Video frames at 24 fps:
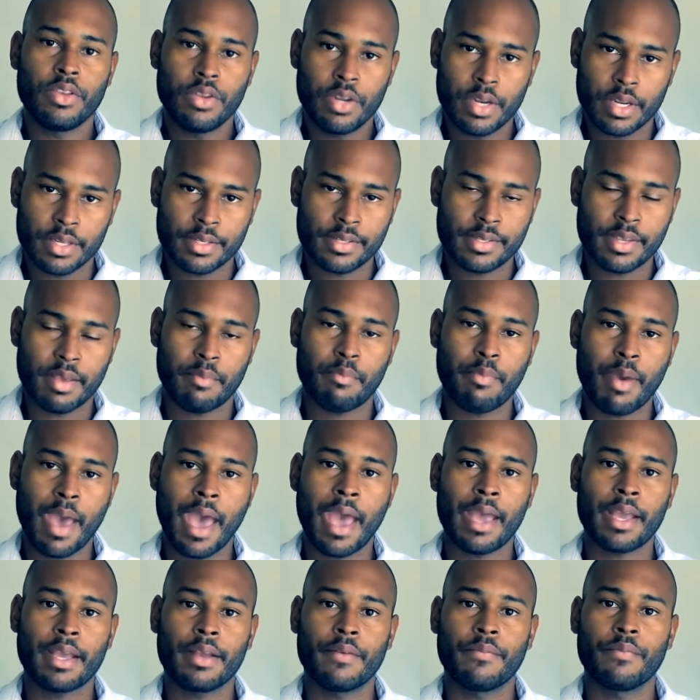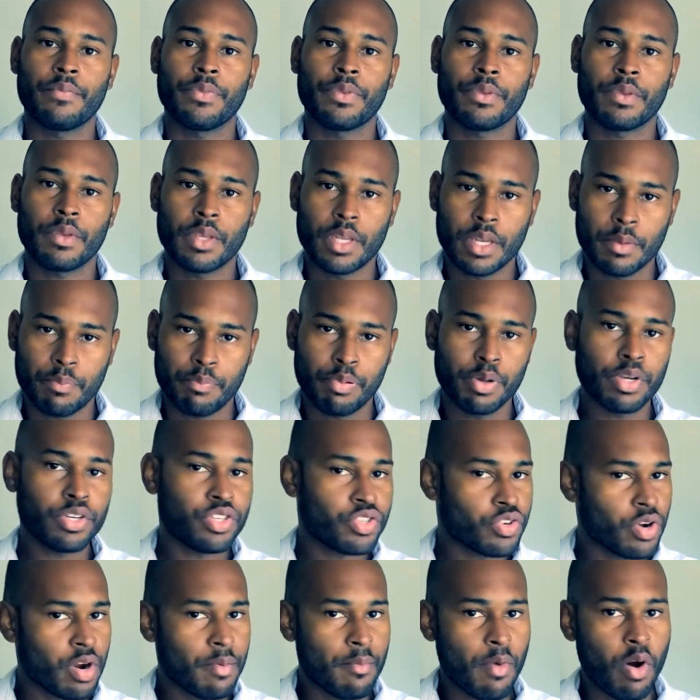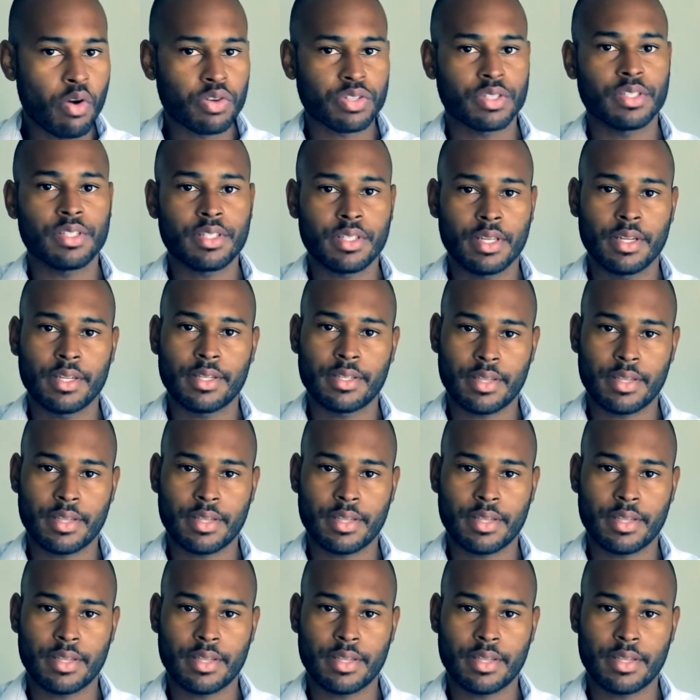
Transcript: you need to sit back and push your emotions